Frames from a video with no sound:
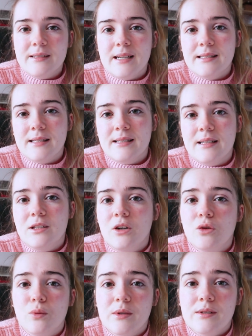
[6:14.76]
because as I said, the
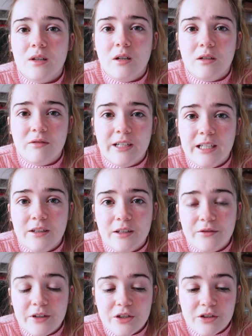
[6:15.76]
old ones are really
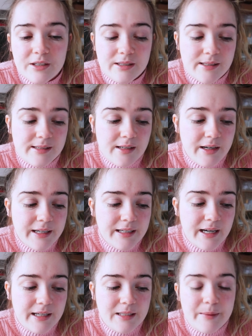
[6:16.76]
inefficient to design,
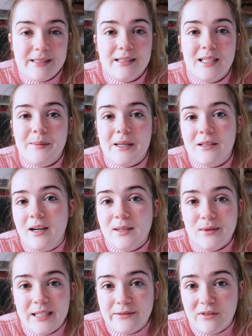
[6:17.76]
and it basically meant that I
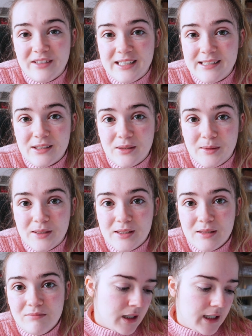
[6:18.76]
would never release new
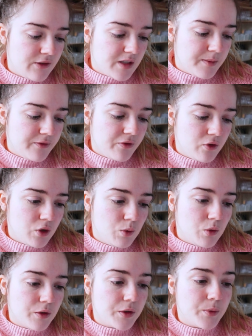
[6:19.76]
ones. I've just been for a
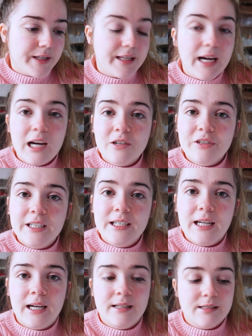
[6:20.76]
walk with
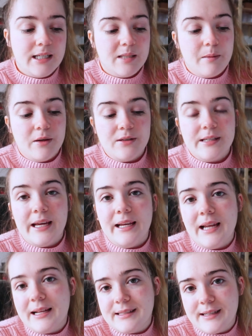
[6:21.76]
Ari and had to post a
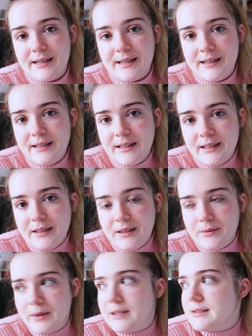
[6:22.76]
letter.
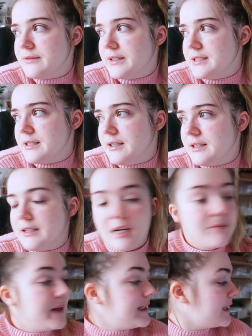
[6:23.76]
What else have I done?
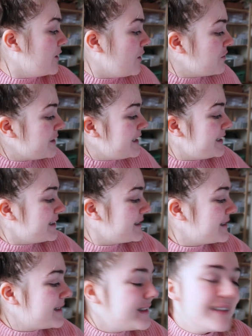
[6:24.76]
I've made a coffee
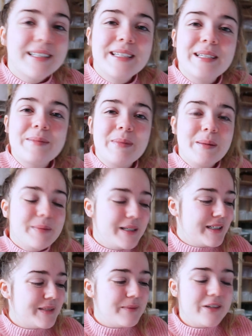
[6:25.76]
in my
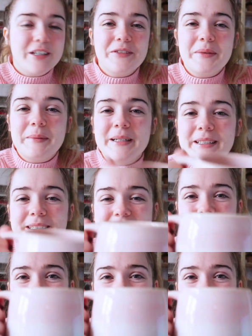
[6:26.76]
mug, my favourite mug.